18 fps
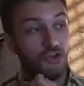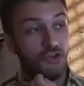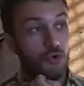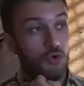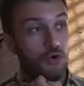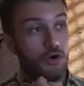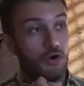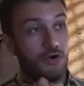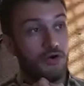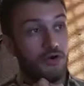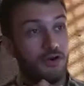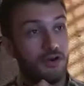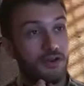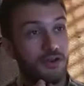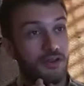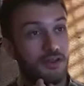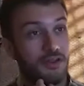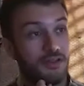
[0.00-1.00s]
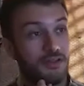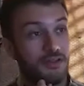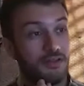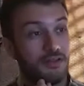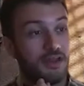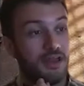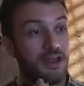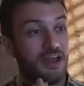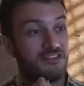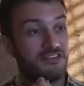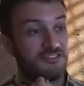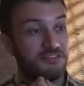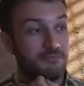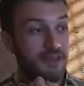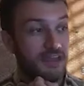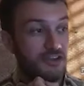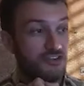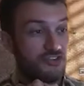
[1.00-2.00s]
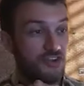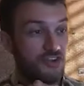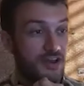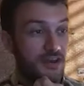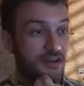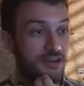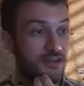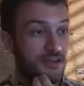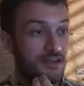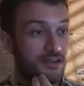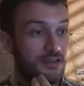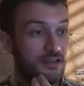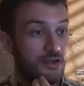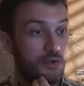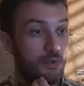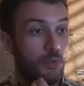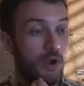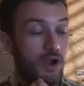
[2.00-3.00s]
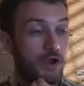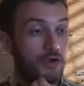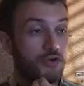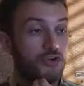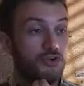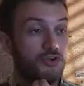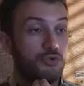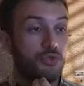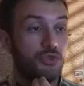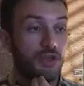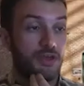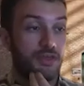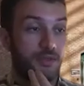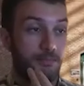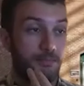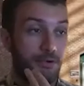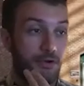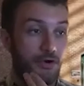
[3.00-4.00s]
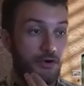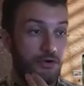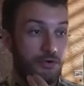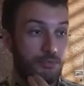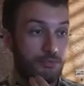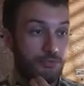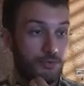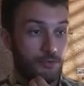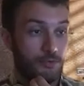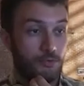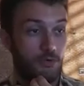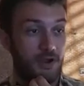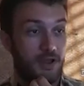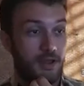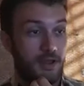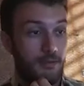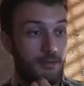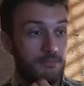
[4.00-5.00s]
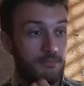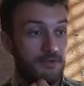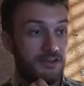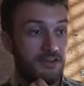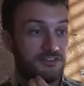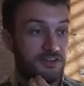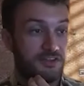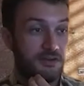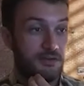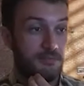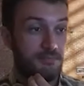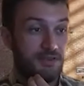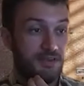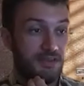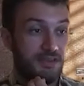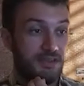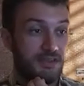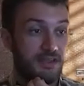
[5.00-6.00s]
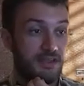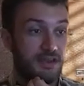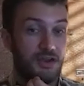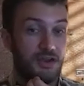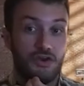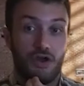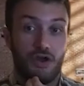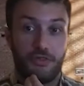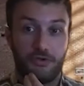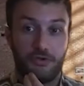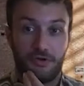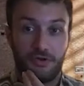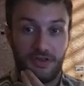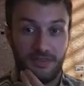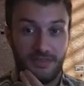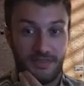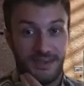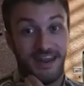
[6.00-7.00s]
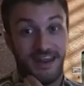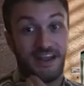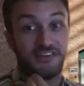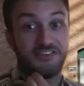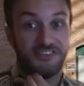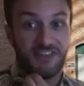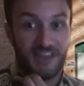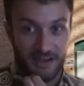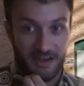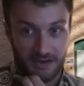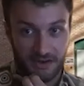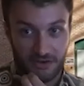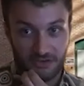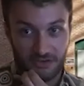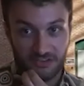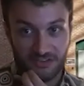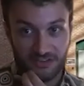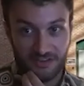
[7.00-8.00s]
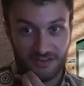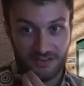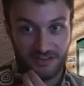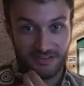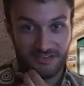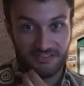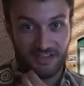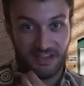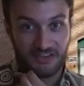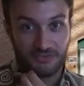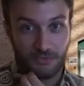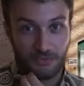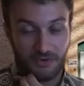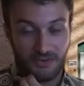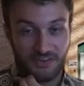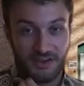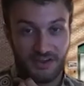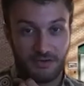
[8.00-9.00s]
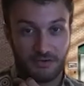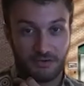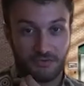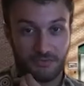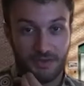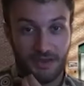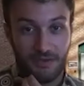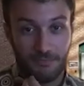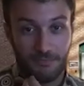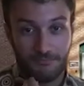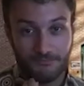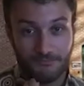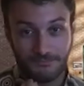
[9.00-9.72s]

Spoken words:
In your estimation, where do you think the partner program is going to be in the next 10 years? Fast forward 10 years from now.